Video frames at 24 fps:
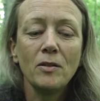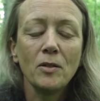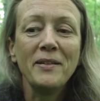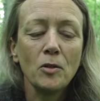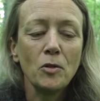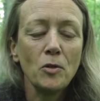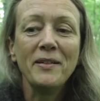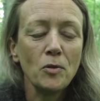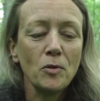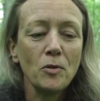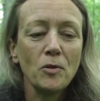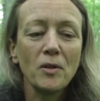
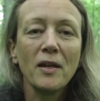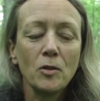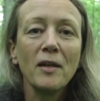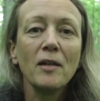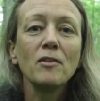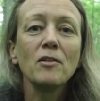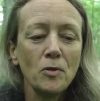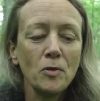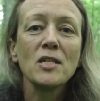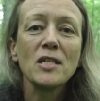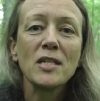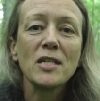you cannot
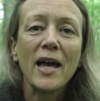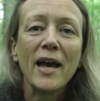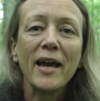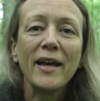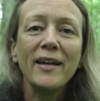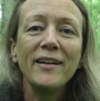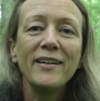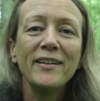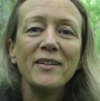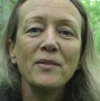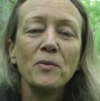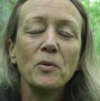
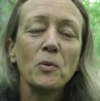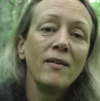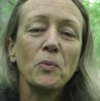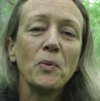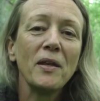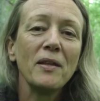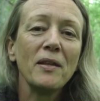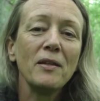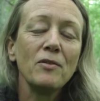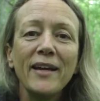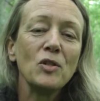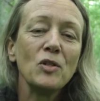decide what
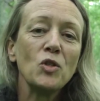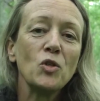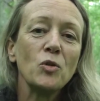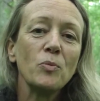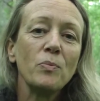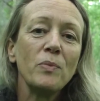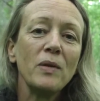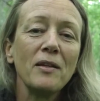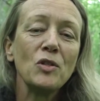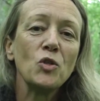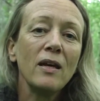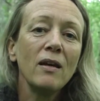weather it should
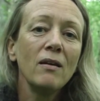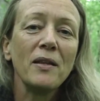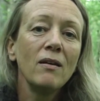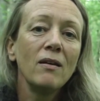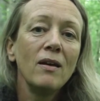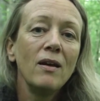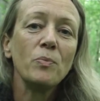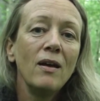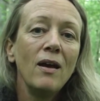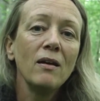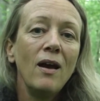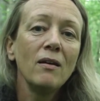be.
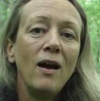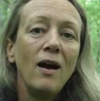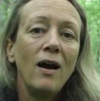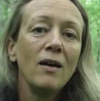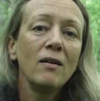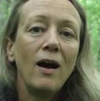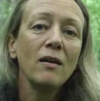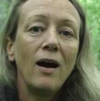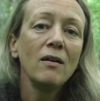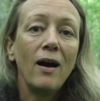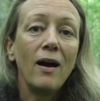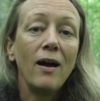
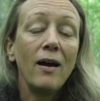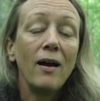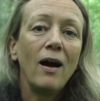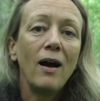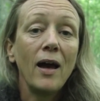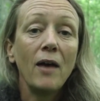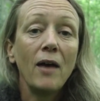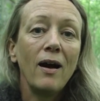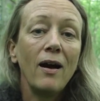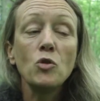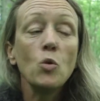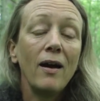I
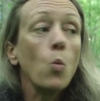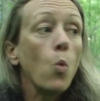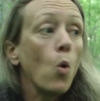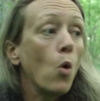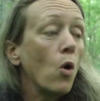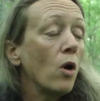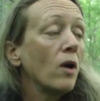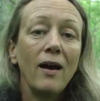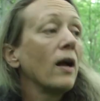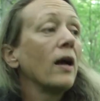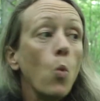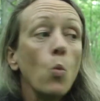have to
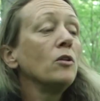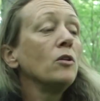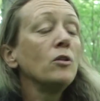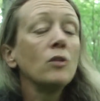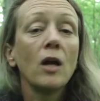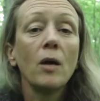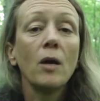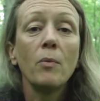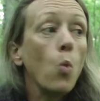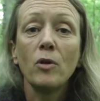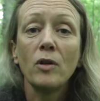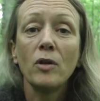walk out a
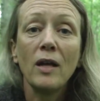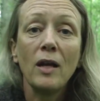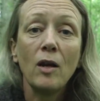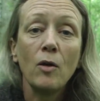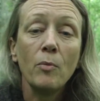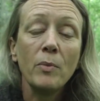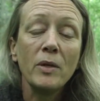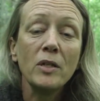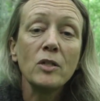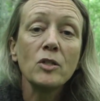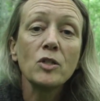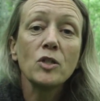couple of
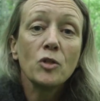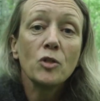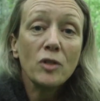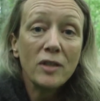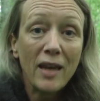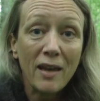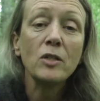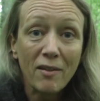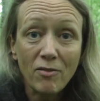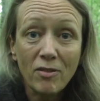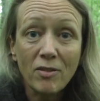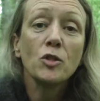kilometers to
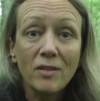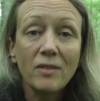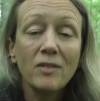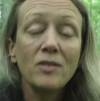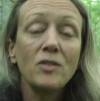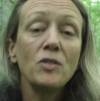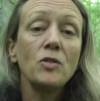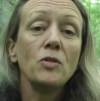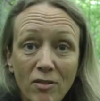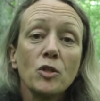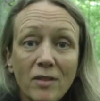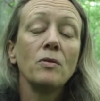get
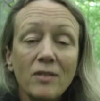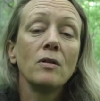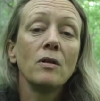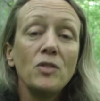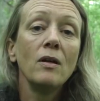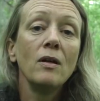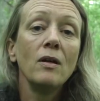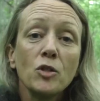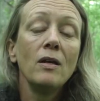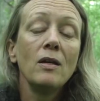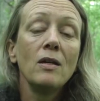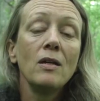to
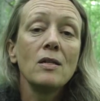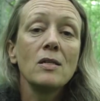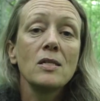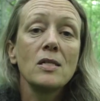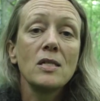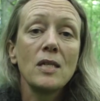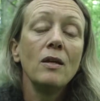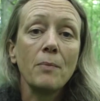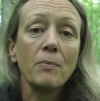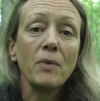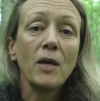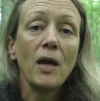
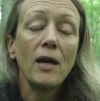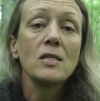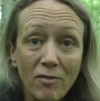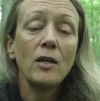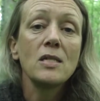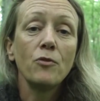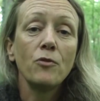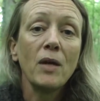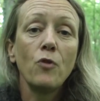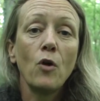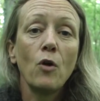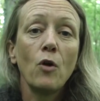some kind
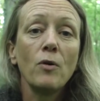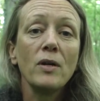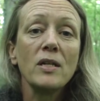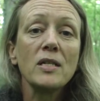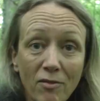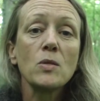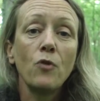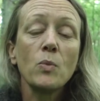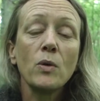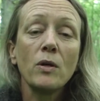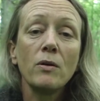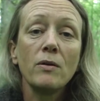of
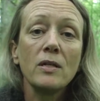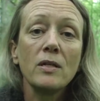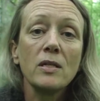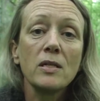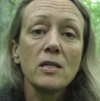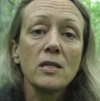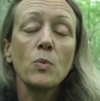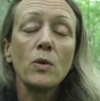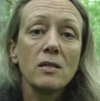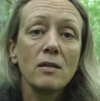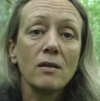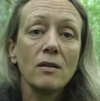forest where it's